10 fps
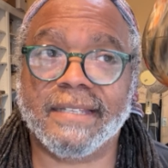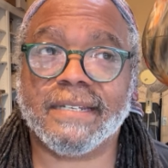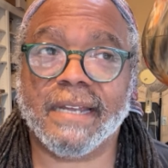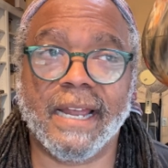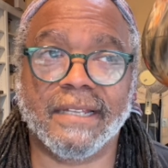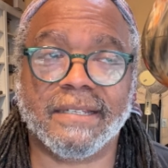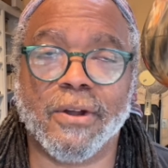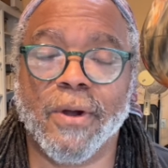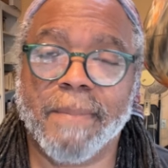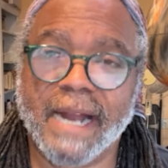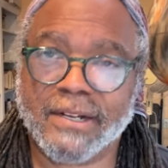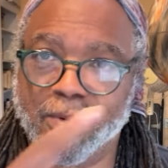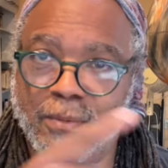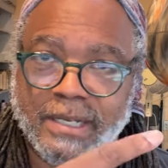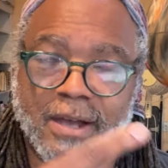it's it's going
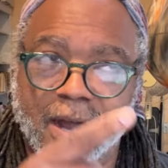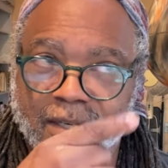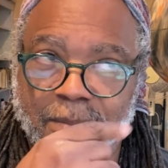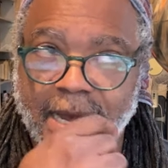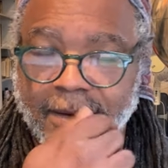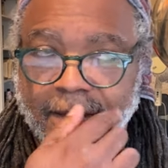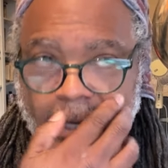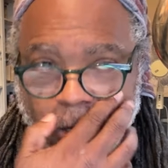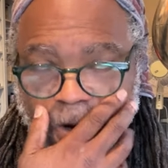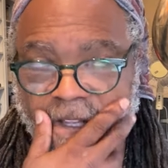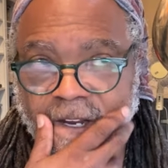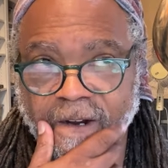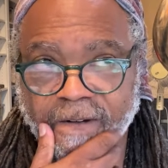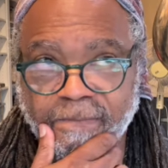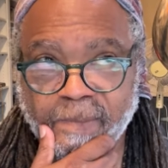back to what we talked about
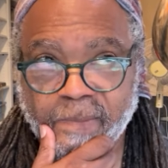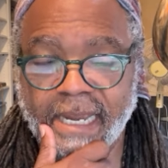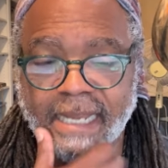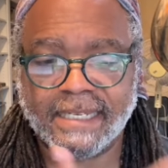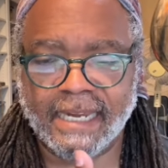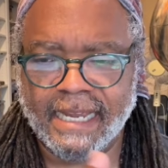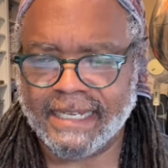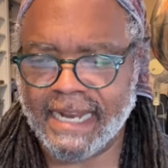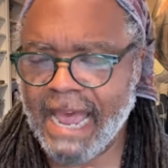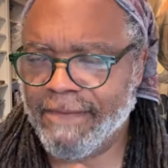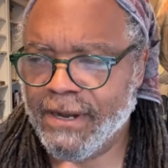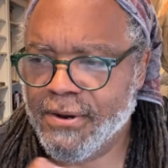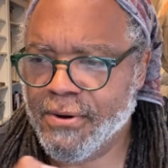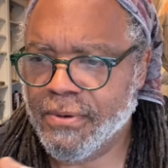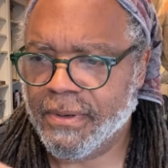earlier. It's a it's an
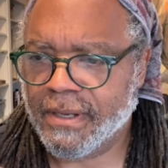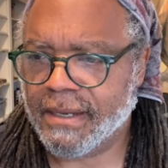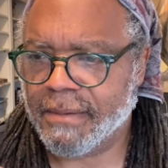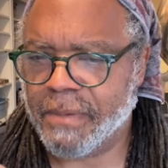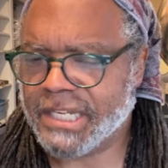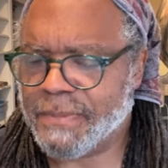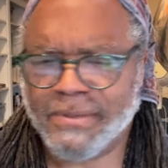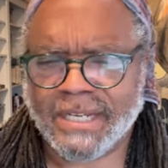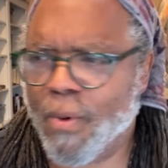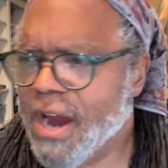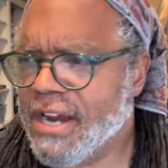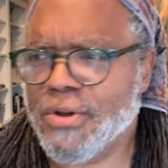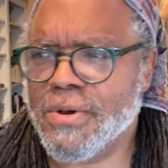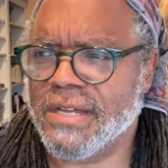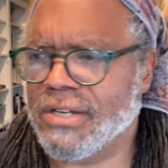avenue because people say, "Why
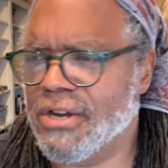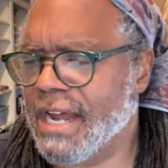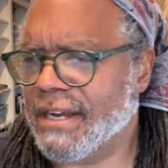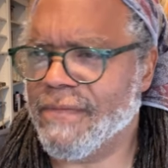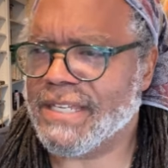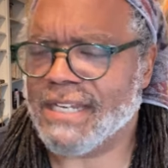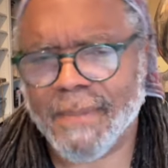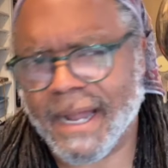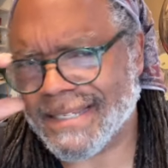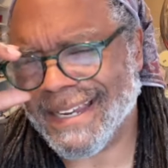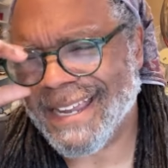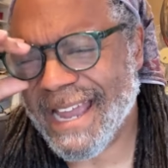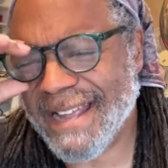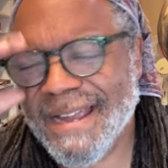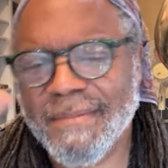are you doing this? You're not convincing anybody." It's
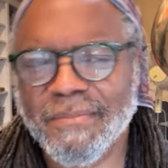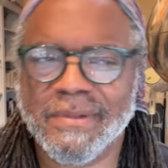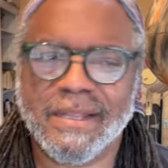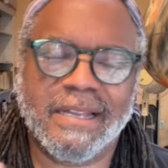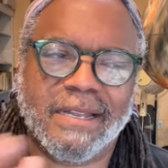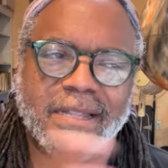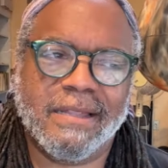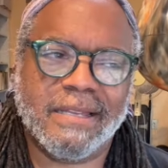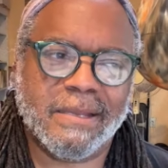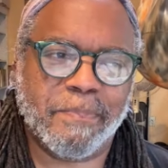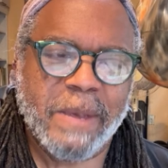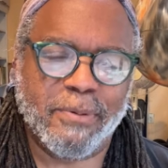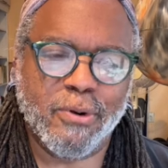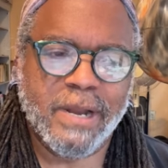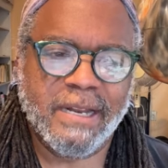like, yeah, you, the
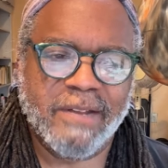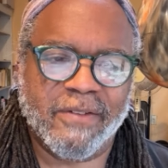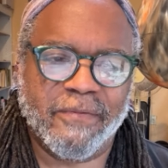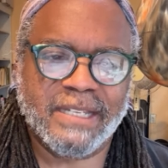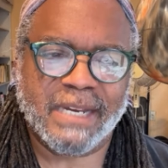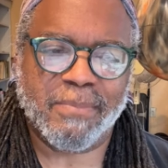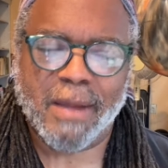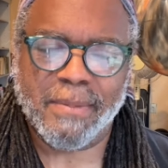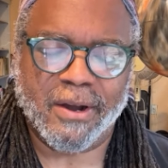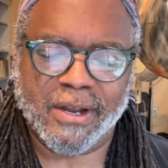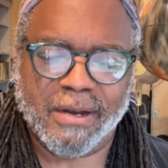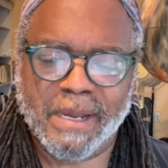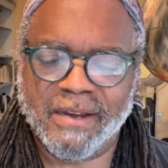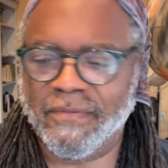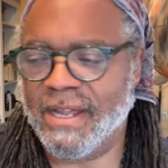people who need convincing probably aren't
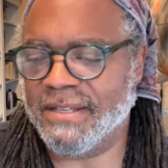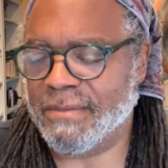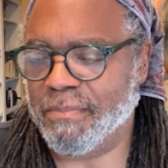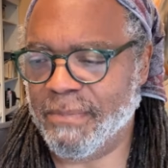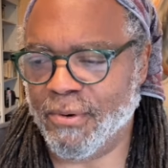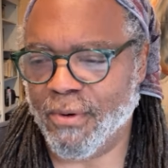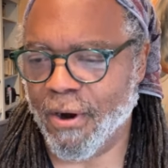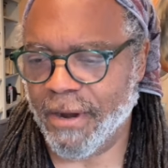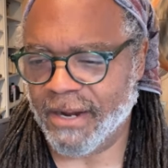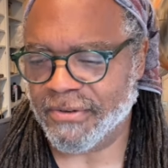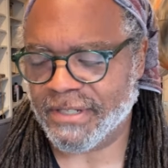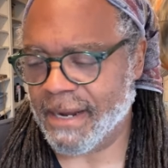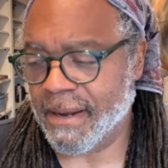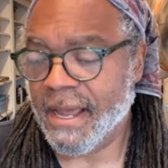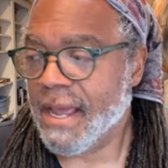going to be convinced, and people who already
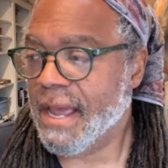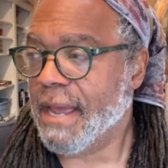understand.